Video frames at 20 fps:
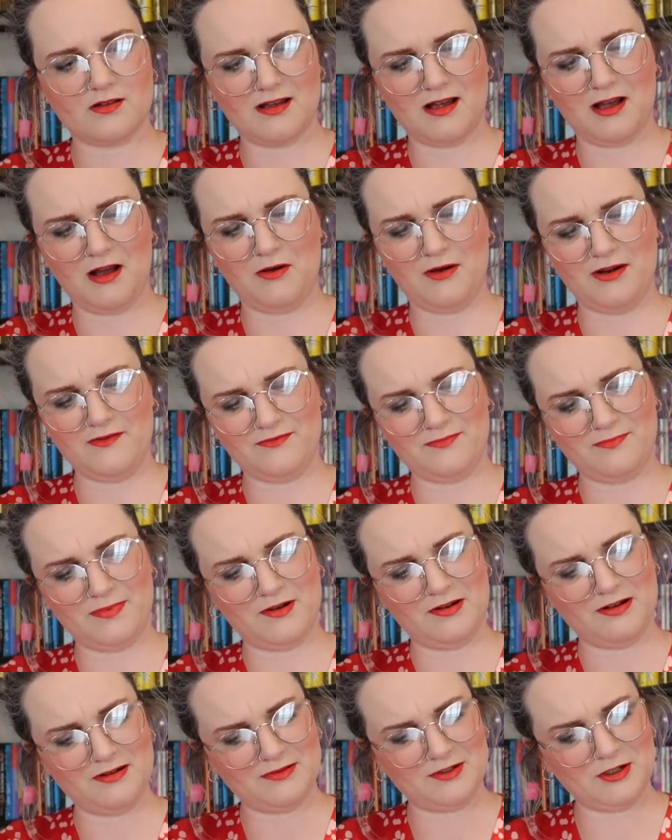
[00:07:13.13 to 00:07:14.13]
Oh, I've
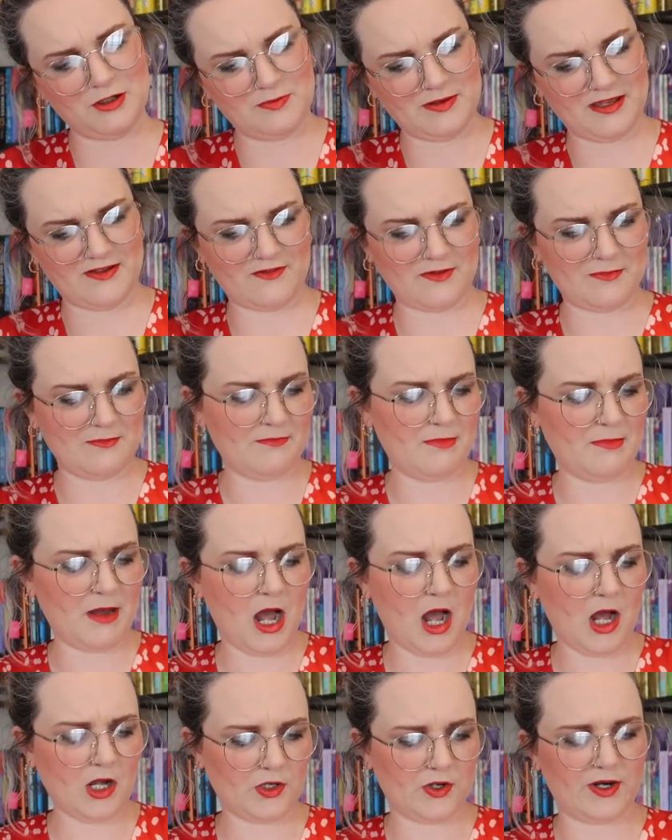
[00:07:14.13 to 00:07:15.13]
got a bit of a
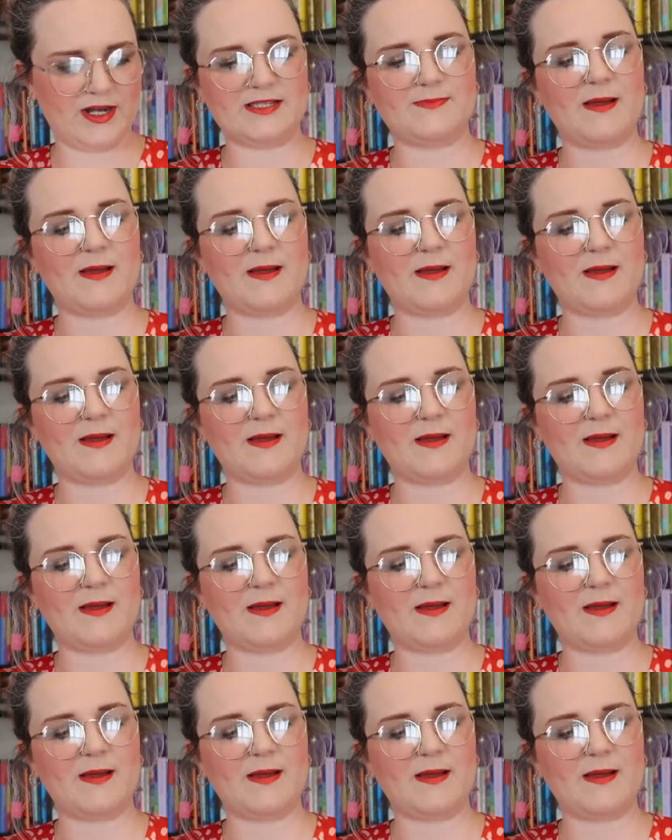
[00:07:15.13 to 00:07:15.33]
mark on it.